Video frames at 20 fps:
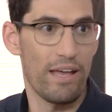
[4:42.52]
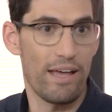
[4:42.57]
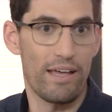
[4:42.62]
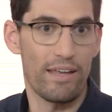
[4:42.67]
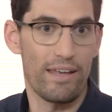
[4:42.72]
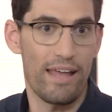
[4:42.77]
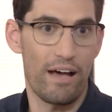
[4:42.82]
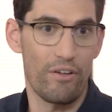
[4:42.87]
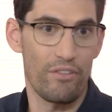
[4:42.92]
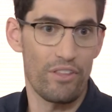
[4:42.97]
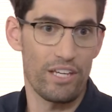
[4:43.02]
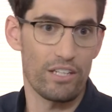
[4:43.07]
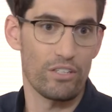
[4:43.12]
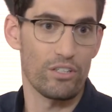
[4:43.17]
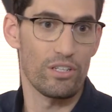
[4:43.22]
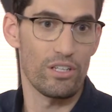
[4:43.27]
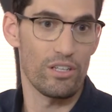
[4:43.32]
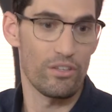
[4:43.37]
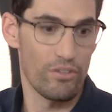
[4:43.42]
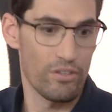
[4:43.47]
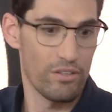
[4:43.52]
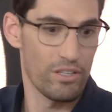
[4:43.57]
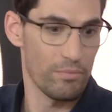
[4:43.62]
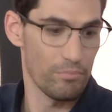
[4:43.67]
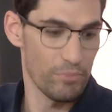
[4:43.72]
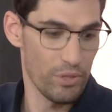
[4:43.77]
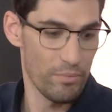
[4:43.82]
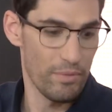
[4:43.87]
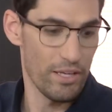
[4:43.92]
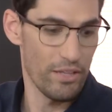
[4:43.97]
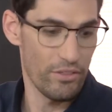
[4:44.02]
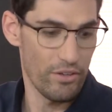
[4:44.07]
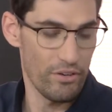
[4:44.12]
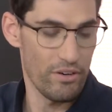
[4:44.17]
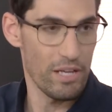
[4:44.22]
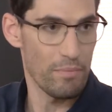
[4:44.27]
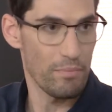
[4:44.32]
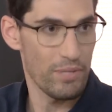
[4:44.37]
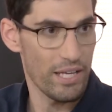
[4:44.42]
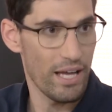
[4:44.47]
and how they could either implement
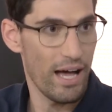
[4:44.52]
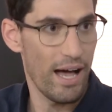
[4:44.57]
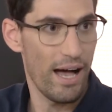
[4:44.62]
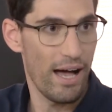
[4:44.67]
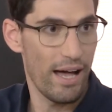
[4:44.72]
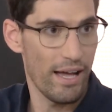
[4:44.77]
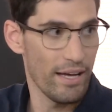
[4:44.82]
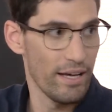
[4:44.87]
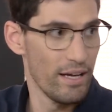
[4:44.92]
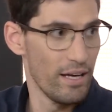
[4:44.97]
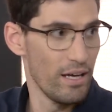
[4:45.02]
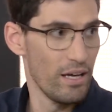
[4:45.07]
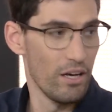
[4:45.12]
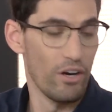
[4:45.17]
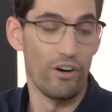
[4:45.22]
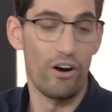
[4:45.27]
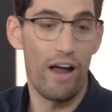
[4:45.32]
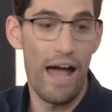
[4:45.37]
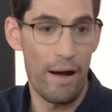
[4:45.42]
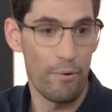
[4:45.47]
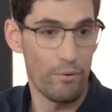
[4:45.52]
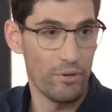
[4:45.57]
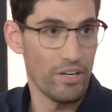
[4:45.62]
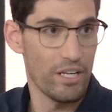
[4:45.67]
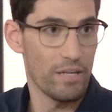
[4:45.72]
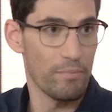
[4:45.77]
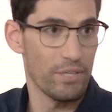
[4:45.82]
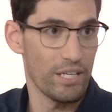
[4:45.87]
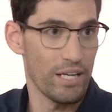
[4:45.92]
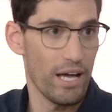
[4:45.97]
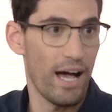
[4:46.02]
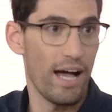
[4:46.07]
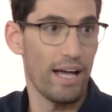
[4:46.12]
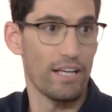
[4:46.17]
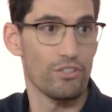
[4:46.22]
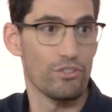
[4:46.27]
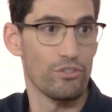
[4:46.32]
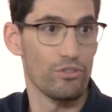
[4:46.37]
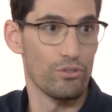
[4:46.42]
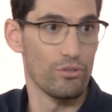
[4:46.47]
their API or our
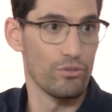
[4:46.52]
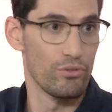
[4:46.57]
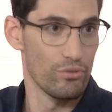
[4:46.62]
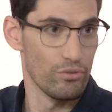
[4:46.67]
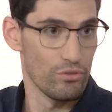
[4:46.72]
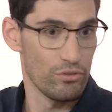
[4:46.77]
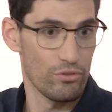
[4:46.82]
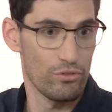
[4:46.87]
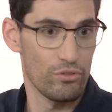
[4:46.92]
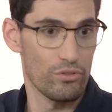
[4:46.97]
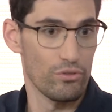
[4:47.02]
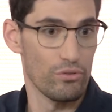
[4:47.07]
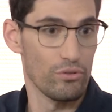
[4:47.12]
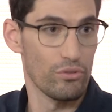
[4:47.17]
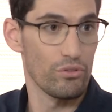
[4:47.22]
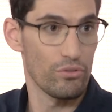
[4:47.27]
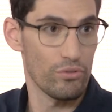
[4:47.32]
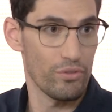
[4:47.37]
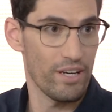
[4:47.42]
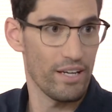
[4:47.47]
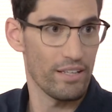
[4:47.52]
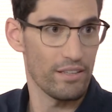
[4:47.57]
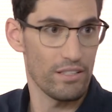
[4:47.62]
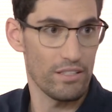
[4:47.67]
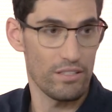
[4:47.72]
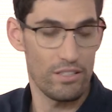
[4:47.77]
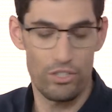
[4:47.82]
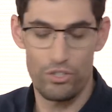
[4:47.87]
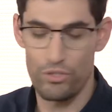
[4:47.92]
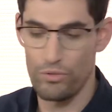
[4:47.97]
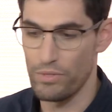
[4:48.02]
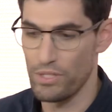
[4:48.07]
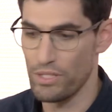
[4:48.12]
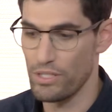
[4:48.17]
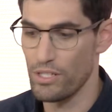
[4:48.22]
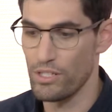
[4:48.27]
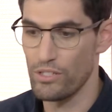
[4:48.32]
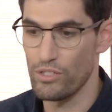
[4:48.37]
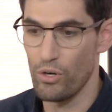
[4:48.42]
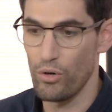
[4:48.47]
API to create these
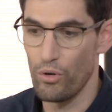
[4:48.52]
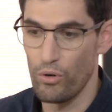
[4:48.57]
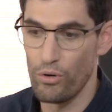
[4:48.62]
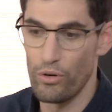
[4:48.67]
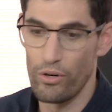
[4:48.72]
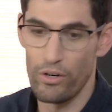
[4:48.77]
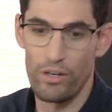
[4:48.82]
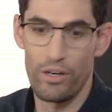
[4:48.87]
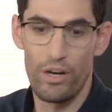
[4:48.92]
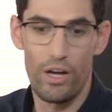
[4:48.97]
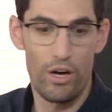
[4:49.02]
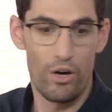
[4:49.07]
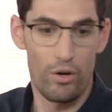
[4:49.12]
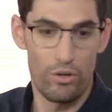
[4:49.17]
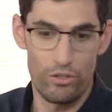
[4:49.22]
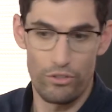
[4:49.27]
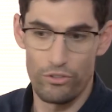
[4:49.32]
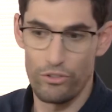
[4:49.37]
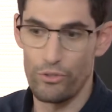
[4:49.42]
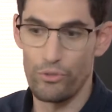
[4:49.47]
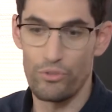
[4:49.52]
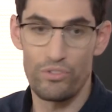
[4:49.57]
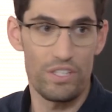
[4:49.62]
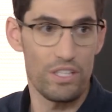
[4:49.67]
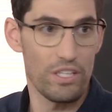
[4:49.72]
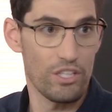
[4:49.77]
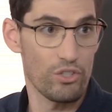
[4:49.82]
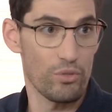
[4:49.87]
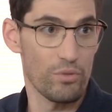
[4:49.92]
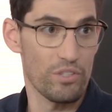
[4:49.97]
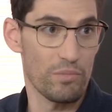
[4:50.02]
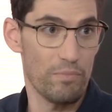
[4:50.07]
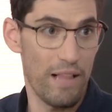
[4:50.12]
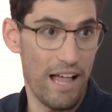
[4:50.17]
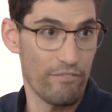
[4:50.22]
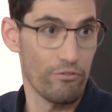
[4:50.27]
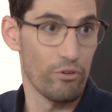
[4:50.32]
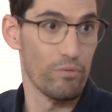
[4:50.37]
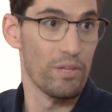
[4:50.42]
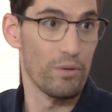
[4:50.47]
issuances, or use the issuance
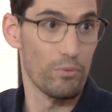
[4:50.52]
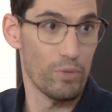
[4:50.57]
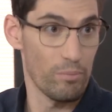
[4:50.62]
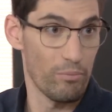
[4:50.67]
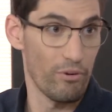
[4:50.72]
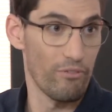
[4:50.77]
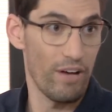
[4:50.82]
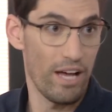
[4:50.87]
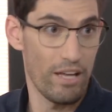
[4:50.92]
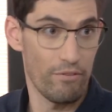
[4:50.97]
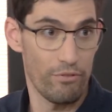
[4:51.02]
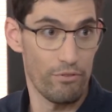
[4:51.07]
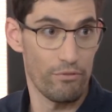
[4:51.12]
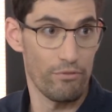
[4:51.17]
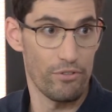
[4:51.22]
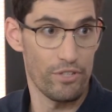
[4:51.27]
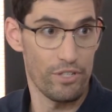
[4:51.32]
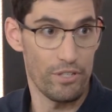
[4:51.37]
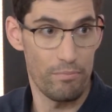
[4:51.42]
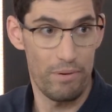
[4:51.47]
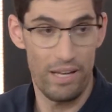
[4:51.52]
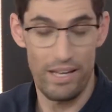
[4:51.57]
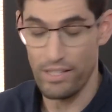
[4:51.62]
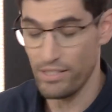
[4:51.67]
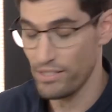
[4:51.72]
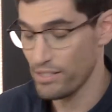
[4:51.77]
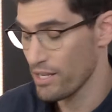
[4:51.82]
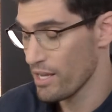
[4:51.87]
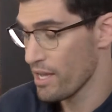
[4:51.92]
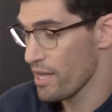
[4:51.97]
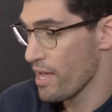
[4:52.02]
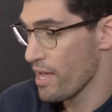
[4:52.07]
platform that we provide for free to banks.